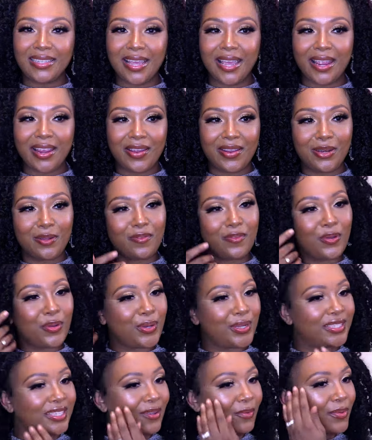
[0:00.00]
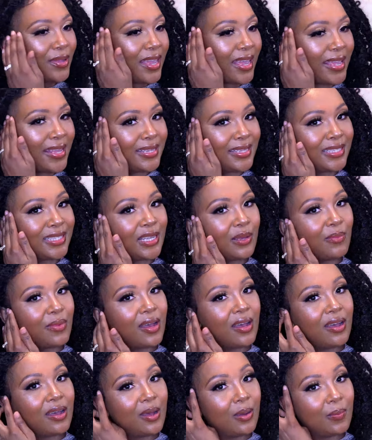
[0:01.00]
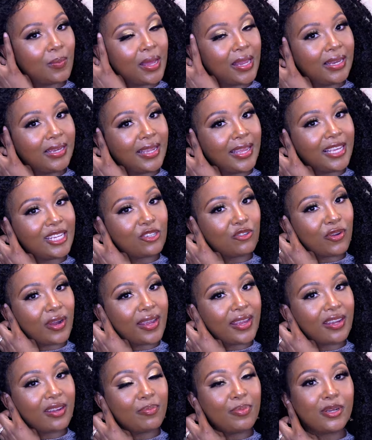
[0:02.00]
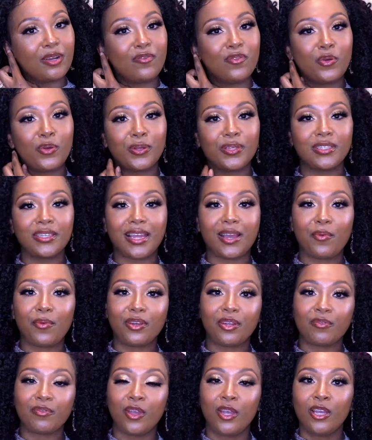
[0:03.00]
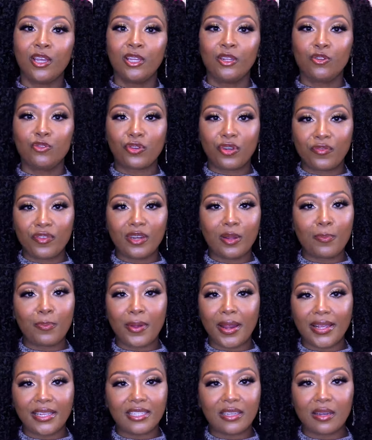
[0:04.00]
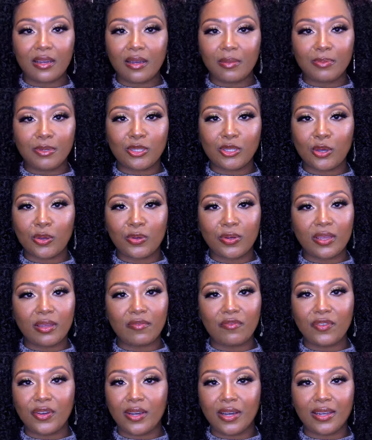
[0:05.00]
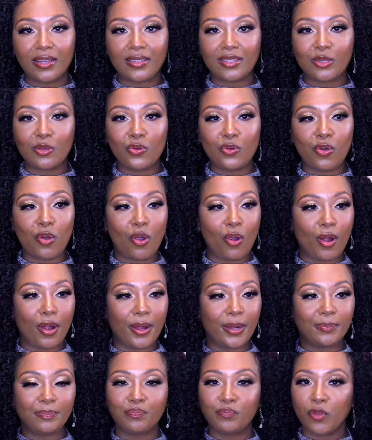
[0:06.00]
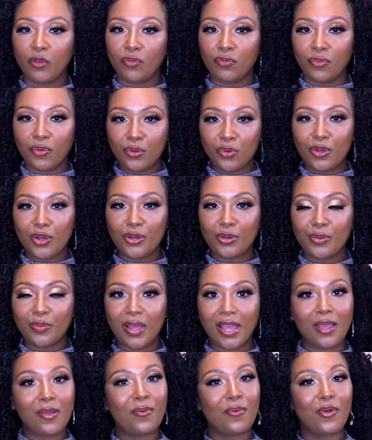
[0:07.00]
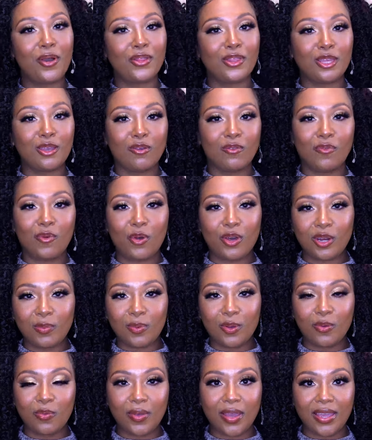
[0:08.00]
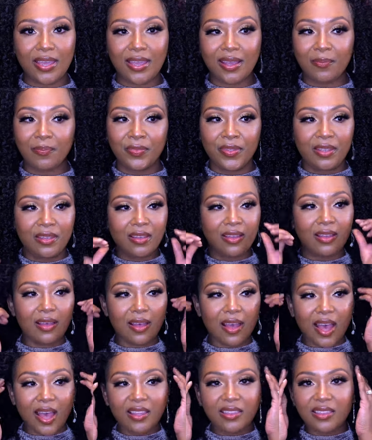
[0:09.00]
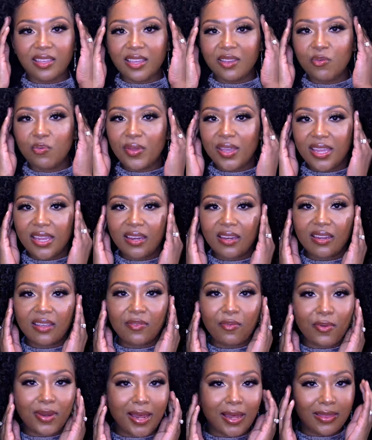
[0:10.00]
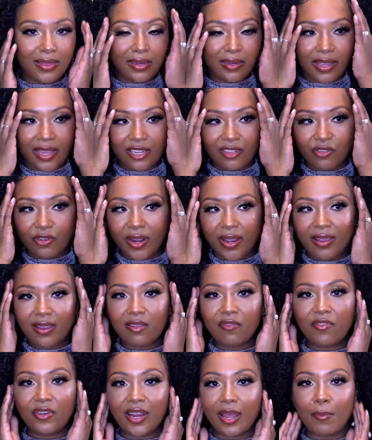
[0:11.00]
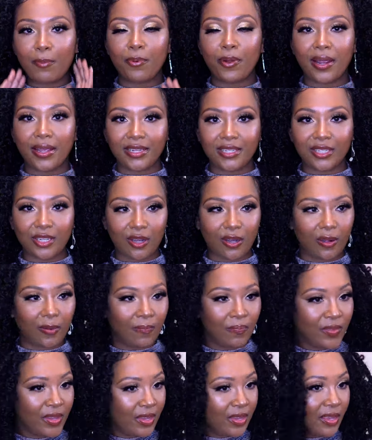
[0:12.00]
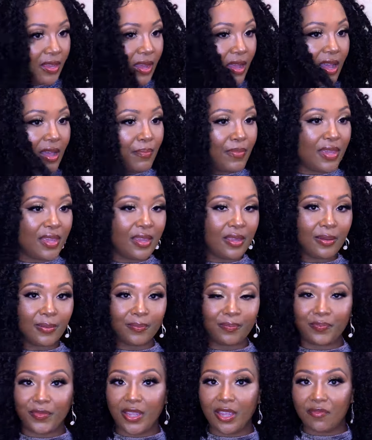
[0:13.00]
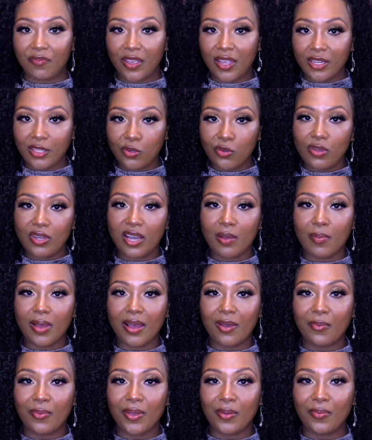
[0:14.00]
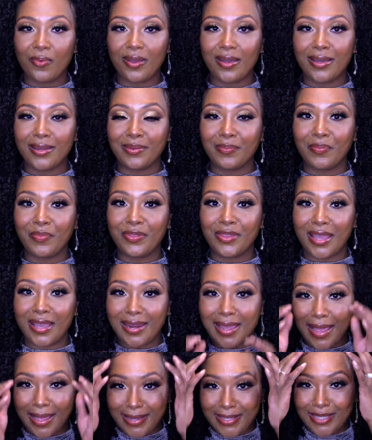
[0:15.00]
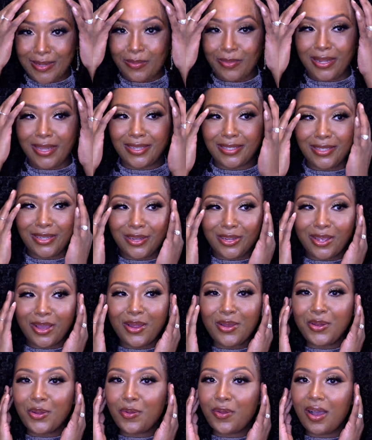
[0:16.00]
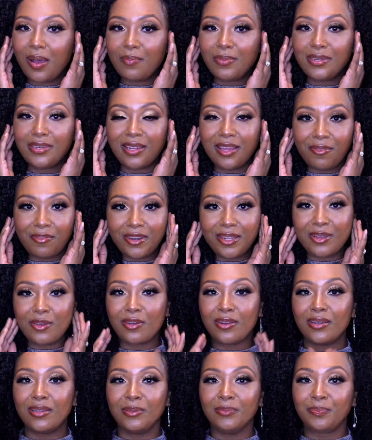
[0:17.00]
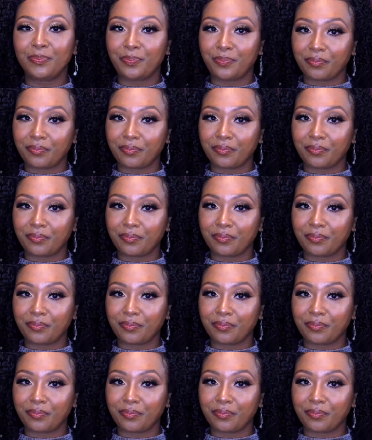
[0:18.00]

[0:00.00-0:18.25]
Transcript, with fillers: hair, and of course if we had some lace right here, but of course that would have driven the price up. So for us who are frugal and want the affordable wig, I think we can live without the lace right here for that price, y'all. I mean, if they do come out with one that has some lace here, y'all know I'm definitely gonna